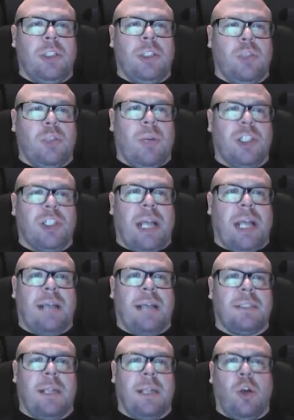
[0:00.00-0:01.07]
in just wish
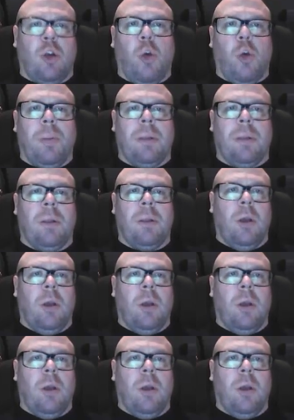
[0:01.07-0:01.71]
casting and hoping,